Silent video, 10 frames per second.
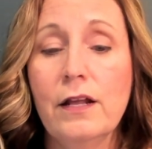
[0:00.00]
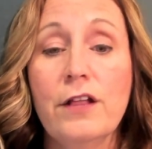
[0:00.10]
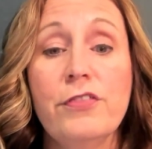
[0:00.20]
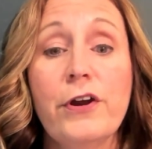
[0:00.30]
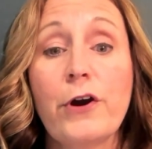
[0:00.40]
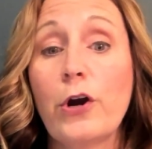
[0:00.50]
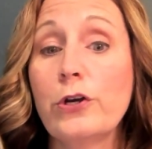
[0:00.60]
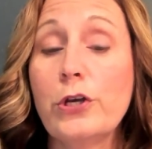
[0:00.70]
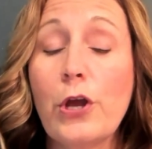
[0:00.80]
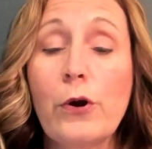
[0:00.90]
There are
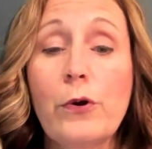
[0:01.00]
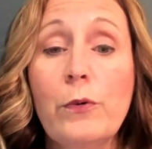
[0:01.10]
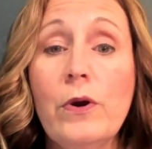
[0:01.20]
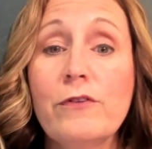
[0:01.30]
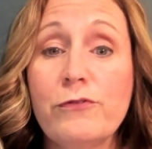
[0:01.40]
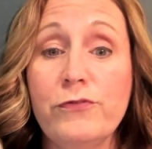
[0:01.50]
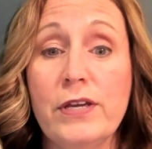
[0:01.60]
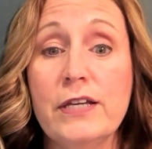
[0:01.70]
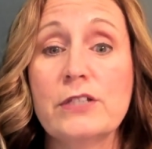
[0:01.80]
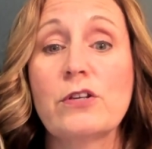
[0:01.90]
no
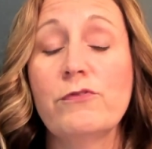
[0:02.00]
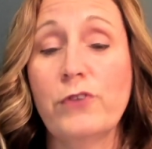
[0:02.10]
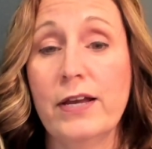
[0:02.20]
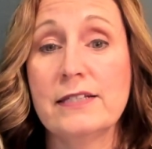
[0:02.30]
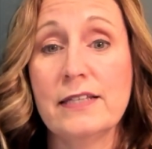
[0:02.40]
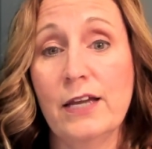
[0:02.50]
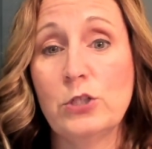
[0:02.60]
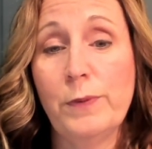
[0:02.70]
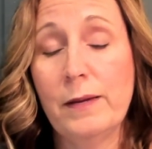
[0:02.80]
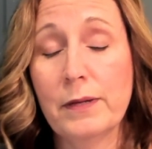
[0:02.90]
fees for A C
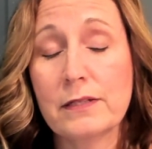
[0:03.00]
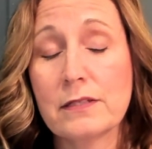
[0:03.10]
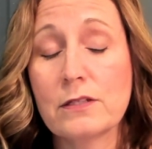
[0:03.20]
H payments,